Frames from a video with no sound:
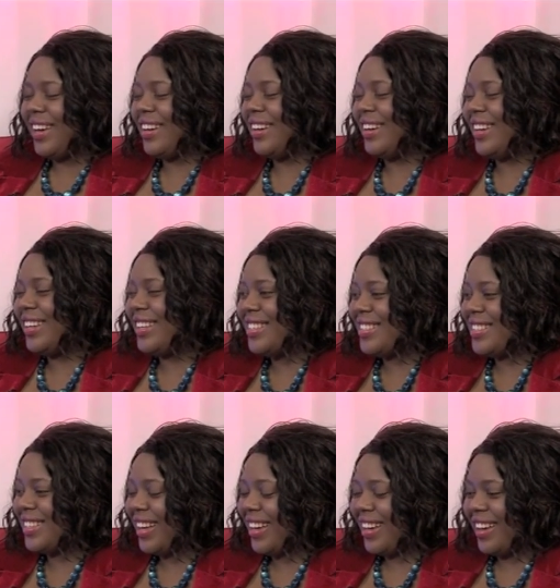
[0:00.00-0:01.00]
it
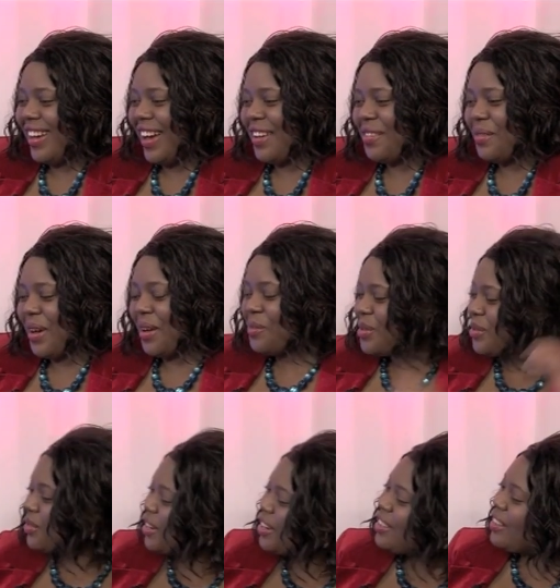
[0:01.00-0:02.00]
is. I'd
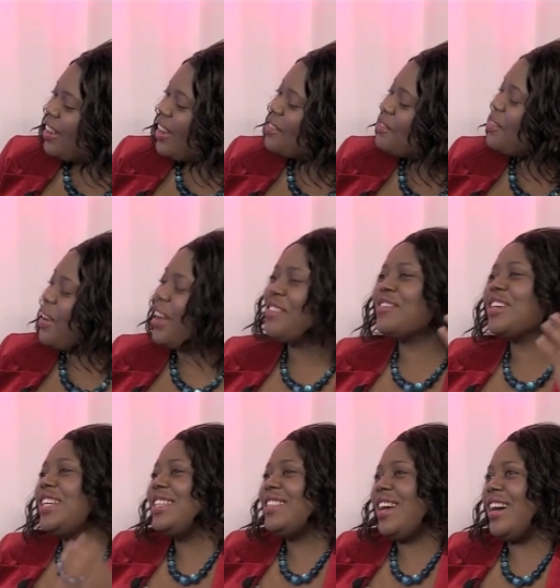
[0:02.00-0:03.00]

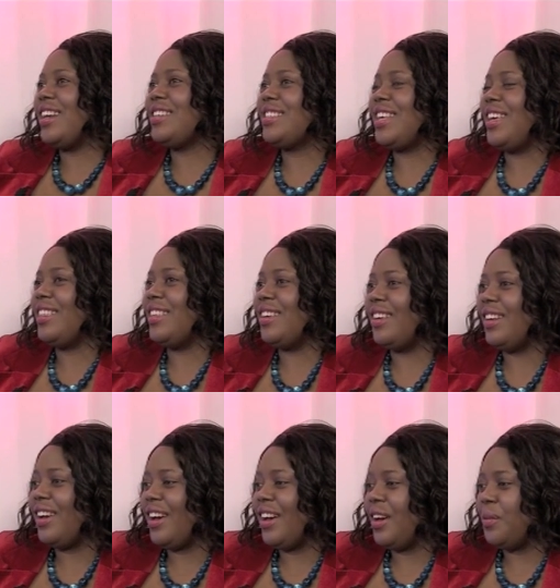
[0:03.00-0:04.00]
really kind of say
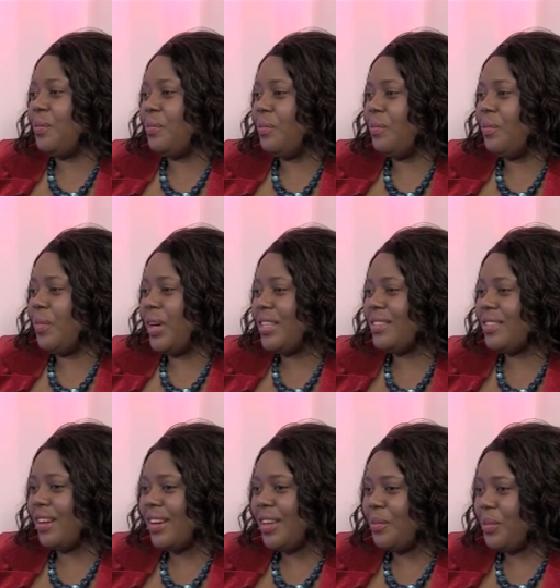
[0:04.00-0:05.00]
that my
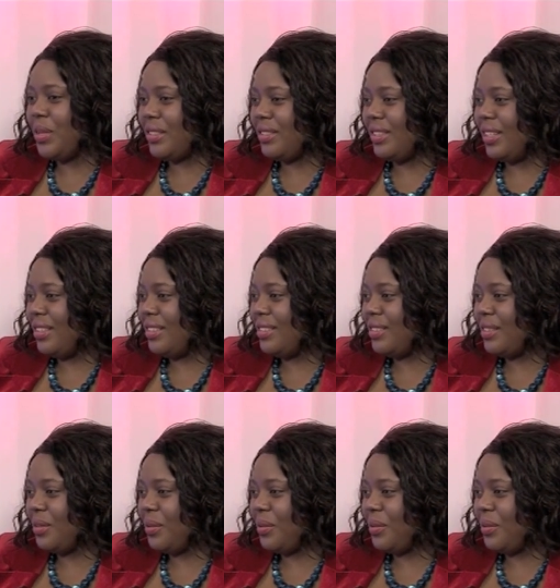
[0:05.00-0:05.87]
start in business,